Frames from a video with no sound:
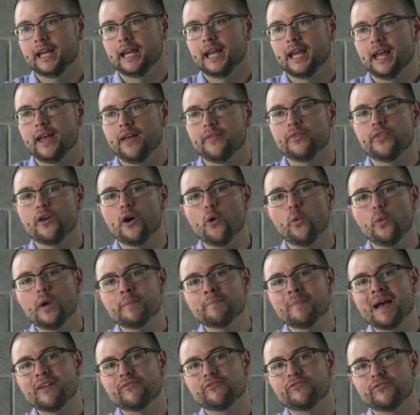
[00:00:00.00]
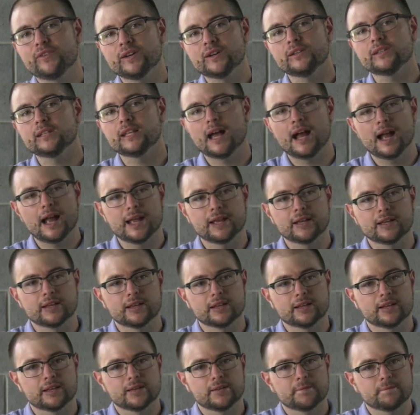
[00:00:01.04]
And though we may feel like
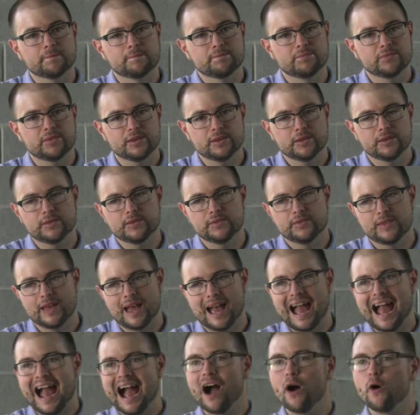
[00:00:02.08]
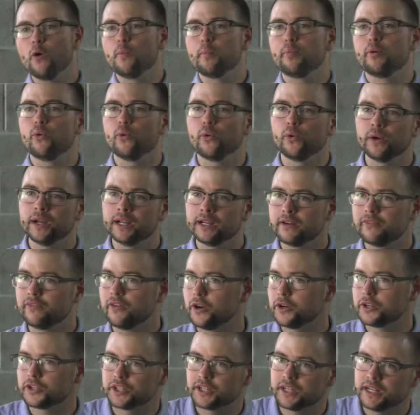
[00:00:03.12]
the outpouring of
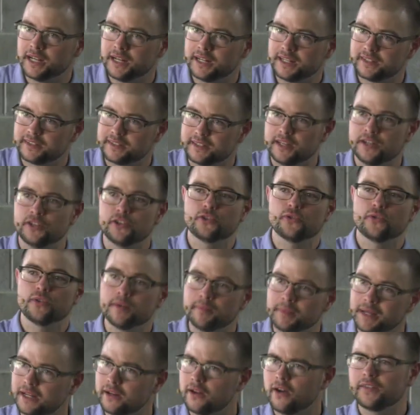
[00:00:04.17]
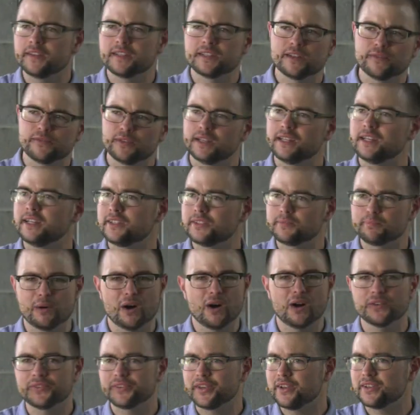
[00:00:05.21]
our sin is enjoyment and all these different things,
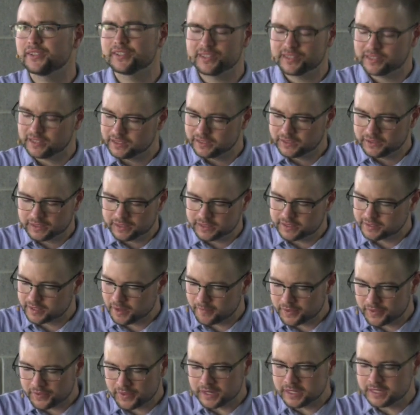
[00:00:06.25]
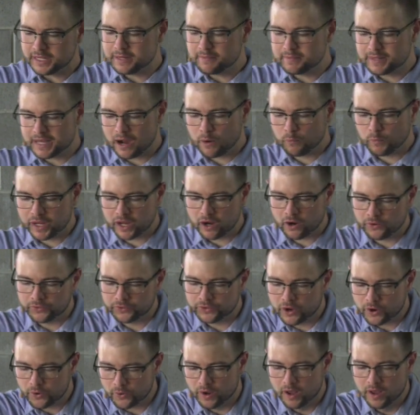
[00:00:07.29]
Paul tells us clearly something that deep down we all
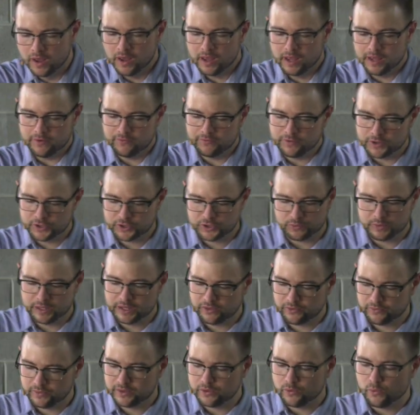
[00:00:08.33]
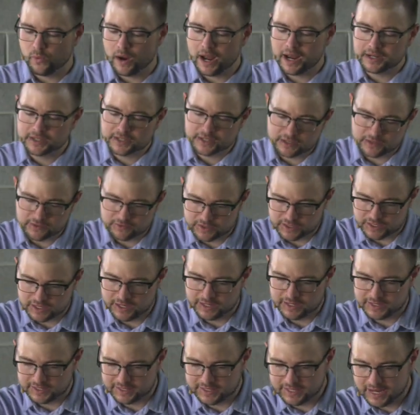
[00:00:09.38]
know. In verse 23, the wages of
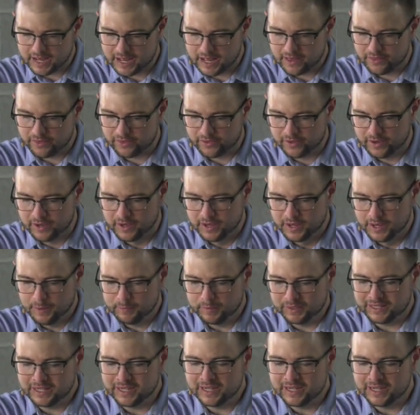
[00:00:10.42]
sin is death. But